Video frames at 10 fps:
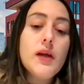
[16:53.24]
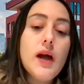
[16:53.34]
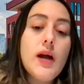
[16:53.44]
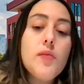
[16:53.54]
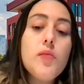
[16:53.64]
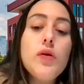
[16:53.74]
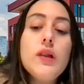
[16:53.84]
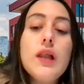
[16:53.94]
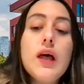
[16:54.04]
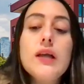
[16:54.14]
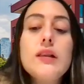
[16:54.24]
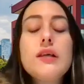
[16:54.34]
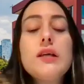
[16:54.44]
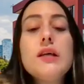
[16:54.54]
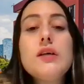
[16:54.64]
are more
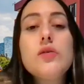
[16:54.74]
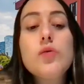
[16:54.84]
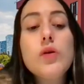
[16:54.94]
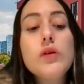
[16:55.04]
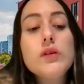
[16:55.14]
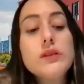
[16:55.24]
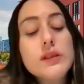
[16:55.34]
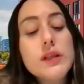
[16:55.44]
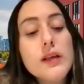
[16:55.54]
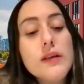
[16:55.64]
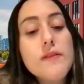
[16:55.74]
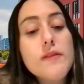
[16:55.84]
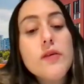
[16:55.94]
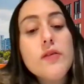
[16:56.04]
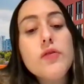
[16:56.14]
likely to understand
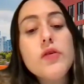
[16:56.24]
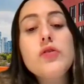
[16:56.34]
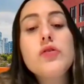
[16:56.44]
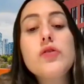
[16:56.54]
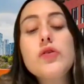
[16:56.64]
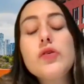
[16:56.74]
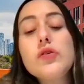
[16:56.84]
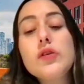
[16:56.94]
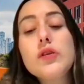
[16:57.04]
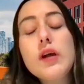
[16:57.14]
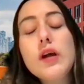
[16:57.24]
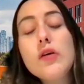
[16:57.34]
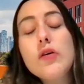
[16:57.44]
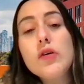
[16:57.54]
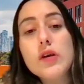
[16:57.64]
the features they are
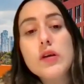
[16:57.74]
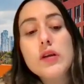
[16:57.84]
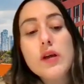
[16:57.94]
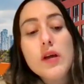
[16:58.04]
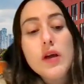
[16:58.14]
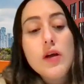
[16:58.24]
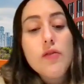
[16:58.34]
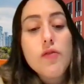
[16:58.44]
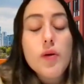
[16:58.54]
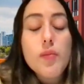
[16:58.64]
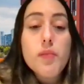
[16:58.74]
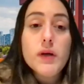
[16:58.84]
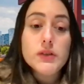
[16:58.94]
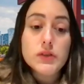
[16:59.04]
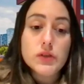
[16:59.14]
looking for a
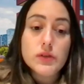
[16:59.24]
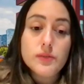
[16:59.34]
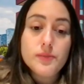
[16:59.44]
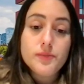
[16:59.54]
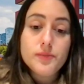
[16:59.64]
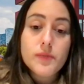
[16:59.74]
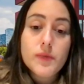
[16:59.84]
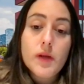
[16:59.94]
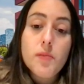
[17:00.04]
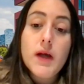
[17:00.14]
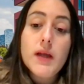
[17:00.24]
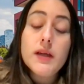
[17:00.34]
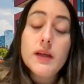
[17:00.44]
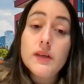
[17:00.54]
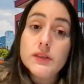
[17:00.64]
person buying
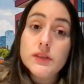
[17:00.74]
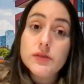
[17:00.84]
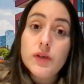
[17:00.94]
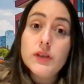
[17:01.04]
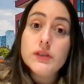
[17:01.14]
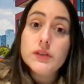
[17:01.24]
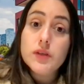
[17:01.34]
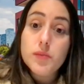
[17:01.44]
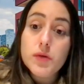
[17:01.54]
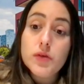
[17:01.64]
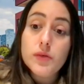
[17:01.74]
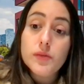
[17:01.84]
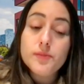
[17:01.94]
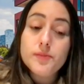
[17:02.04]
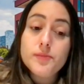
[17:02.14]
his first computer.
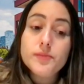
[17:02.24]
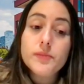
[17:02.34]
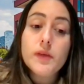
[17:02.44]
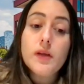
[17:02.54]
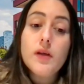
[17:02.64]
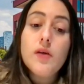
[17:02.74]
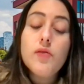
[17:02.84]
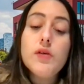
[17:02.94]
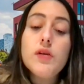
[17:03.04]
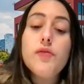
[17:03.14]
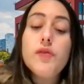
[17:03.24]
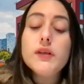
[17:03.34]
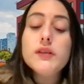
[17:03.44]
With the first